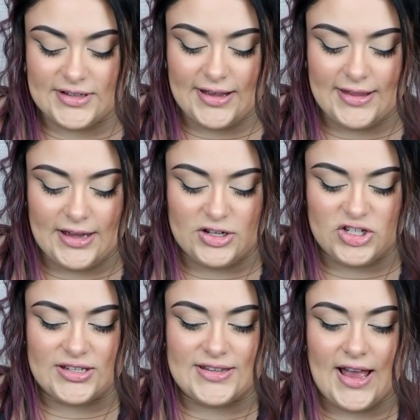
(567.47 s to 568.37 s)
and then
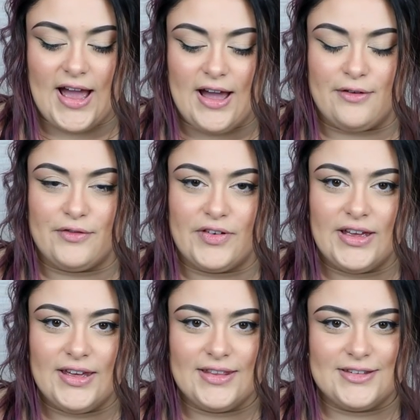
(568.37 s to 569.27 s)
just have
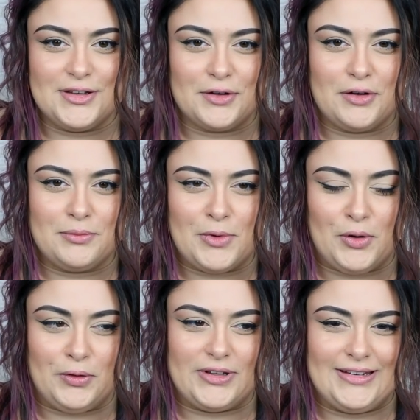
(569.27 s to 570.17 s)
the silicone mold.